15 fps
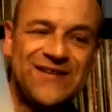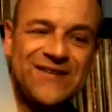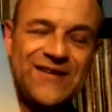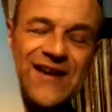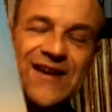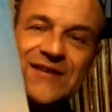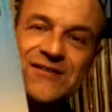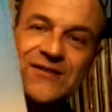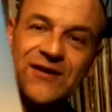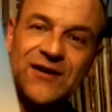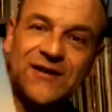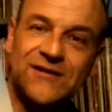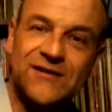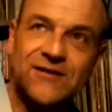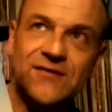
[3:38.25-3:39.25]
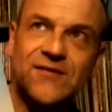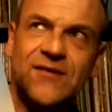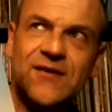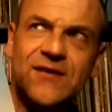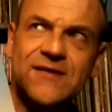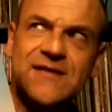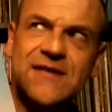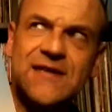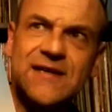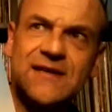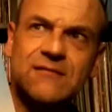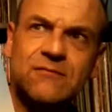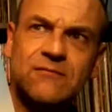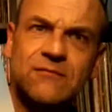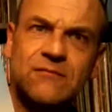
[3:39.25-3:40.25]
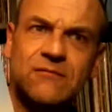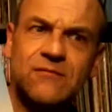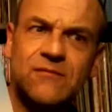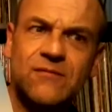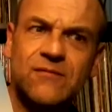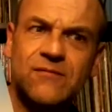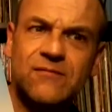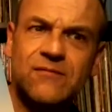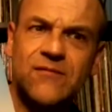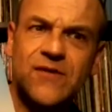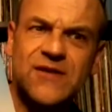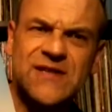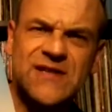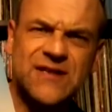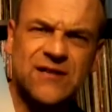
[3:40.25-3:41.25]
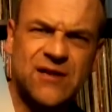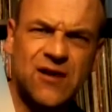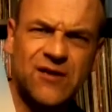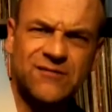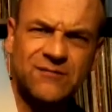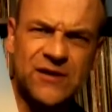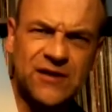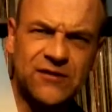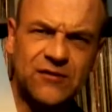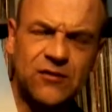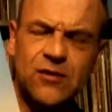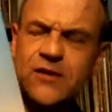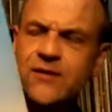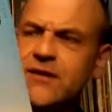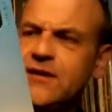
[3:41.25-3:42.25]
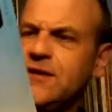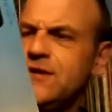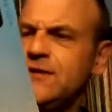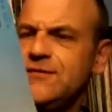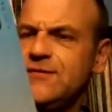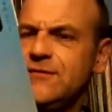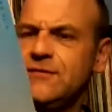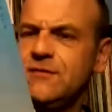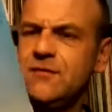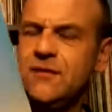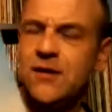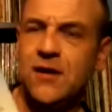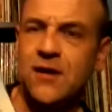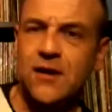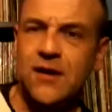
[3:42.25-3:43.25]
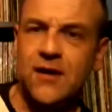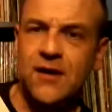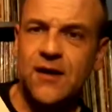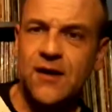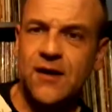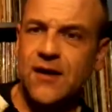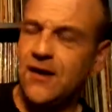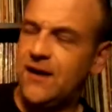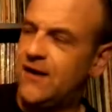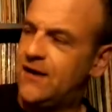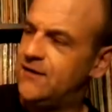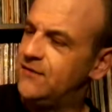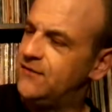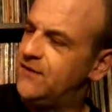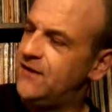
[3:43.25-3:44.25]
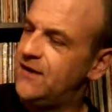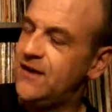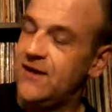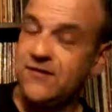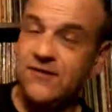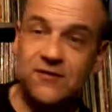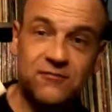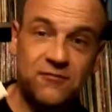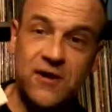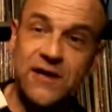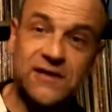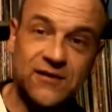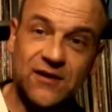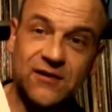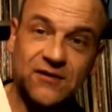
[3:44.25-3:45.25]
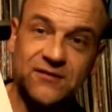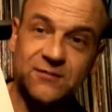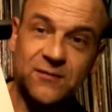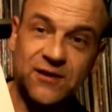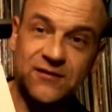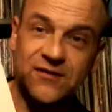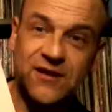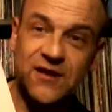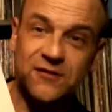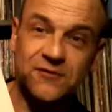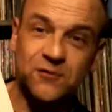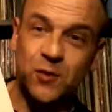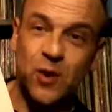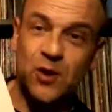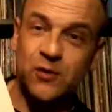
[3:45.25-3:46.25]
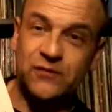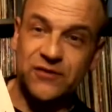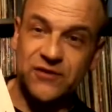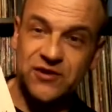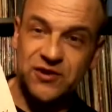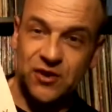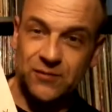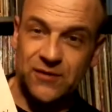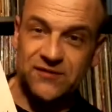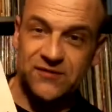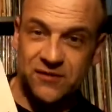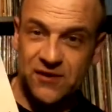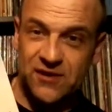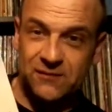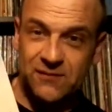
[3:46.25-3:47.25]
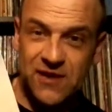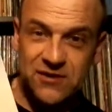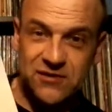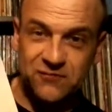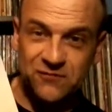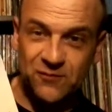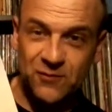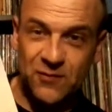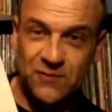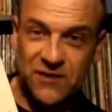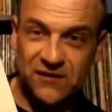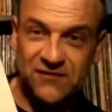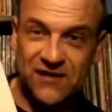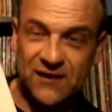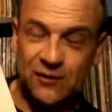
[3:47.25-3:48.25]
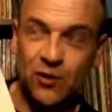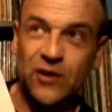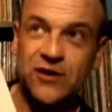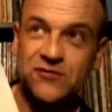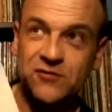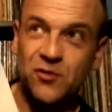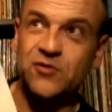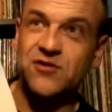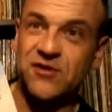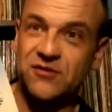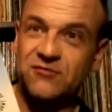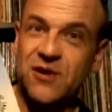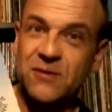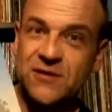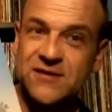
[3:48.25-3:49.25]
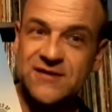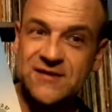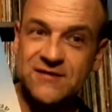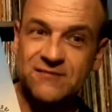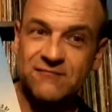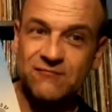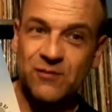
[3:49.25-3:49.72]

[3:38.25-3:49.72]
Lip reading: A side is 13 and a half minutes long, I think it is. And it's a great dance mix. It goes all over the shop, as you can imagine, from a mix that long. It's not just repetitive.